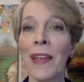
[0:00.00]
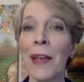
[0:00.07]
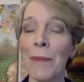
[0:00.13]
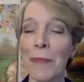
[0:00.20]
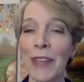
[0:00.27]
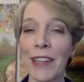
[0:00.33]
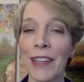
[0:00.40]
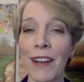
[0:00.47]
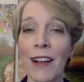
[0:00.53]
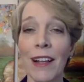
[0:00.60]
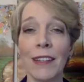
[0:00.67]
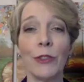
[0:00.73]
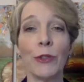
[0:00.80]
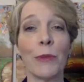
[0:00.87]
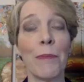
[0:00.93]
because
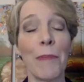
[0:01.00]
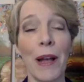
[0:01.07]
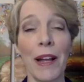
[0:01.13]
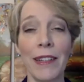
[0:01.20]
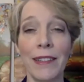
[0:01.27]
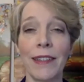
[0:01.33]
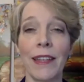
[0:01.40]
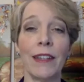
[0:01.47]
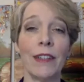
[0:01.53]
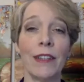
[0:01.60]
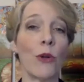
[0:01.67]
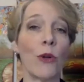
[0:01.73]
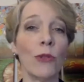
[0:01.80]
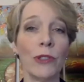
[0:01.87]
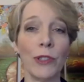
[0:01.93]
your mindset is
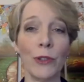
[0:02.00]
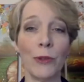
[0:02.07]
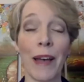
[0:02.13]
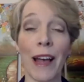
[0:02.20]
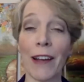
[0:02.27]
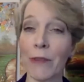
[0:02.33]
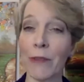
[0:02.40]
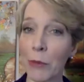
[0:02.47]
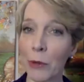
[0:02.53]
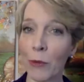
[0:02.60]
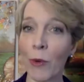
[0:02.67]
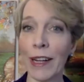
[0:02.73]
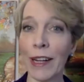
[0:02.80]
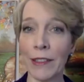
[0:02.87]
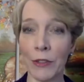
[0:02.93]
holding you back from the
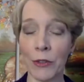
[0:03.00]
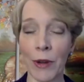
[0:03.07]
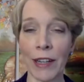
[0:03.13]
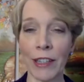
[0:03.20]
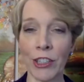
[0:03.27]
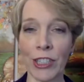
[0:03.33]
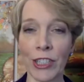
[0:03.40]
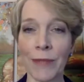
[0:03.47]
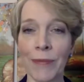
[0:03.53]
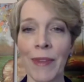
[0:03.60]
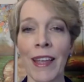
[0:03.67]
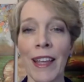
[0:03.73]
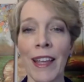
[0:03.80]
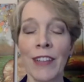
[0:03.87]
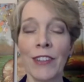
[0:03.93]
right strategy.
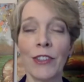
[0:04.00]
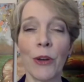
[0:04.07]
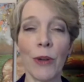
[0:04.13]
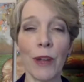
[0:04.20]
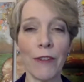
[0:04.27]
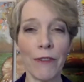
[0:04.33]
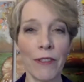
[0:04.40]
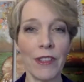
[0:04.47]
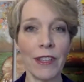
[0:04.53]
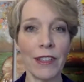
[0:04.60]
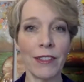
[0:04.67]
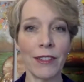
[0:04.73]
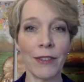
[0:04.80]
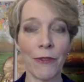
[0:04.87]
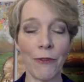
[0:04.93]
So if
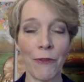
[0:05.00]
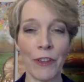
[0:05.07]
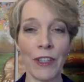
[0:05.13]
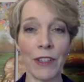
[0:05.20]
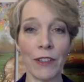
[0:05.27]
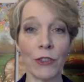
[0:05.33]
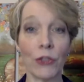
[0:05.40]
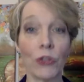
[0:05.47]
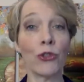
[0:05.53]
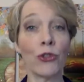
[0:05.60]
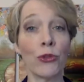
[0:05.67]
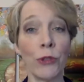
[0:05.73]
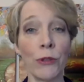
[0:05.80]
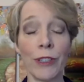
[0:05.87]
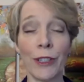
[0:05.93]
this feels
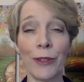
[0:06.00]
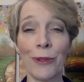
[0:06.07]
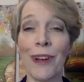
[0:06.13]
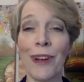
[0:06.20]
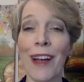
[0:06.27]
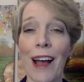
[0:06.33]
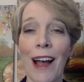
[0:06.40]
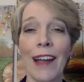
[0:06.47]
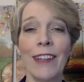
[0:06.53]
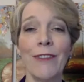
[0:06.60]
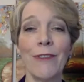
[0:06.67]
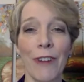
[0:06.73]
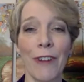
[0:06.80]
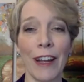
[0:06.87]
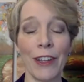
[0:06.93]
true to you, I
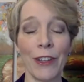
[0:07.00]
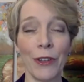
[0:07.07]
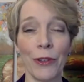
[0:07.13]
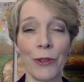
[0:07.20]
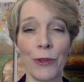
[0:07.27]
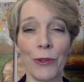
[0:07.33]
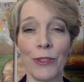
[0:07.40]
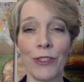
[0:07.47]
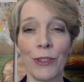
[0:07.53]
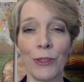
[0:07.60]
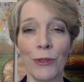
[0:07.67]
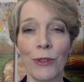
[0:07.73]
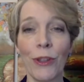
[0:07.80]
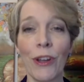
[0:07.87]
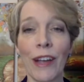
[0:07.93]
invite you to
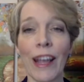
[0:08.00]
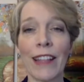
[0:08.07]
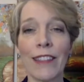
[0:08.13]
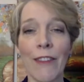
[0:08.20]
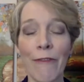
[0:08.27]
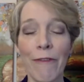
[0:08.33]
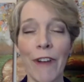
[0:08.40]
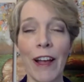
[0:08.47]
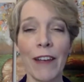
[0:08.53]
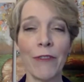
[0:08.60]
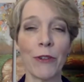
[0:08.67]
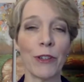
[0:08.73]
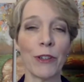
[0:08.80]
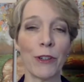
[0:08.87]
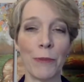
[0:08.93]
look at the 5
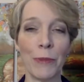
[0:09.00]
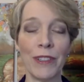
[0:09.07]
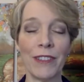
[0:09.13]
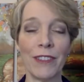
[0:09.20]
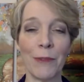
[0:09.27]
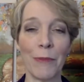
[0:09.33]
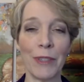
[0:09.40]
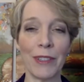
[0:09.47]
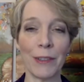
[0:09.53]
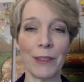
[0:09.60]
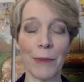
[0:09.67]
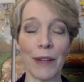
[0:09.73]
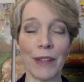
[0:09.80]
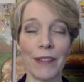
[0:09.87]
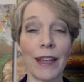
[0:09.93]
critical pieces of business
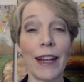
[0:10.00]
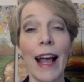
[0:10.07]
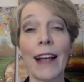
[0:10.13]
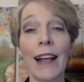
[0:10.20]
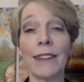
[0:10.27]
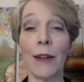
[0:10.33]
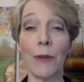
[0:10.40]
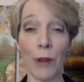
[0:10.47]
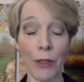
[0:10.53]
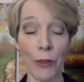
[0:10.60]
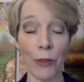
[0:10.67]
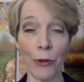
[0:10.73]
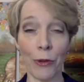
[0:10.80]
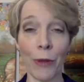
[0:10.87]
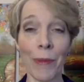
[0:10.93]
mindset as I run
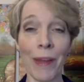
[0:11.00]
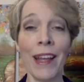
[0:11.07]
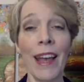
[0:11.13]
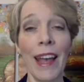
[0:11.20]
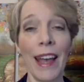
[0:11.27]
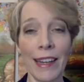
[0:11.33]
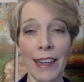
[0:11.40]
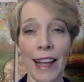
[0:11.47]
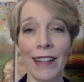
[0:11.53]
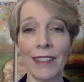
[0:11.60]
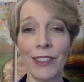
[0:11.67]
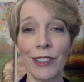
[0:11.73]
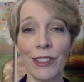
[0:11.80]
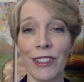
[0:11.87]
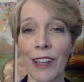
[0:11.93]
through them and ask
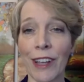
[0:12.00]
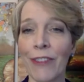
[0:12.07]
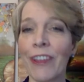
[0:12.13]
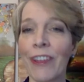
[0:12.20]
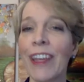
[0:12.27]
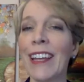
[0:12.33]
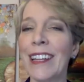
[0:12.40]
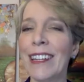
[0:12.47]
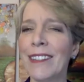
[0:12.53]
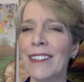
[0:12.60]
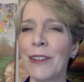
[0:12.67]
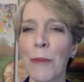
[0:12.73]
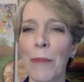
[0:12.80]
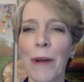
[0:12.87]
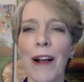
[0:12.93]
yourself, is
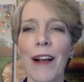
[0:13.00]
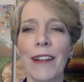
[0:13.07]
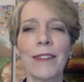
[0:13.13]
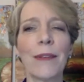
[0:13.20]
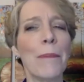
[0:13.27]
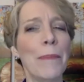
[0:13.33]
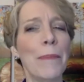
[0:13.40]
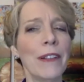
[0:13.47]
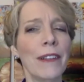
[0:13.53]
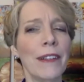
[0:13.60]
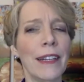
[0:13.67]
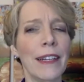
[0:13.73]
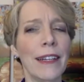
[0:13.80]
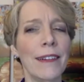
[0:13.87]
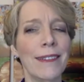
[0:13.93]
there a
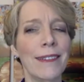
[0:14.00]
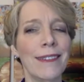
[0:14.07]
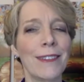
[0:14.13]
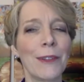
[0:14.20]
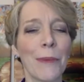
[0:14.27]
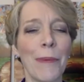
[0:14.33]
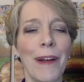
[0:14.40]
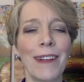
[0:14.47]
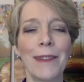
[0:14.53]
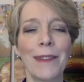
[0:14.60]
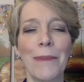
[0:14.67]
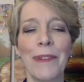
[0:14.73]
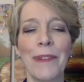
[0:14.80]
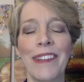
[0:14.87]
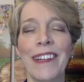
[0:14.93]
possibility? Is there a
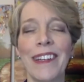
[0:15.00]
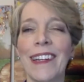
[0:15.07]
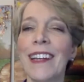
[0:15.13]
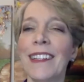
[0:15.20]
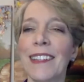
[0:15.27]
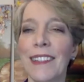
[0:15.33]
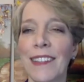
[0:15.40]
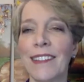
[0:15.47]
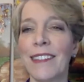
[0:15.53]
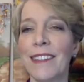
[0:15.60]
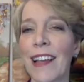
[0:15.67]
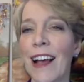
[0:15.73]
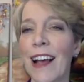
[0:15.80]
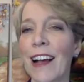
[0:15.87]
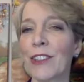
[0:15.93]
possibility that this is
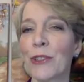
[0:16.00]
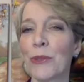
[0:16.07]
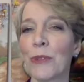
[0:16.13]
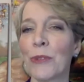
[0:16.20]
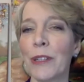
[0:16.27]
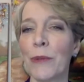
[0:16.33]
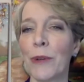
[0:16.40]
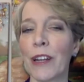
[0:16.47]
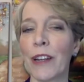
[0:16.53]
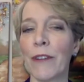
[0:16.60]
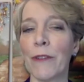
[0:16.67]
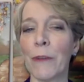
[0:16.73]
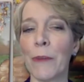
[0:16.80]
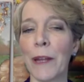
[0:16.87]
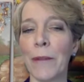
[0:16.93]
actually working for
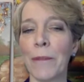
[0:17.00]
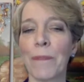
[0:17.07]
me?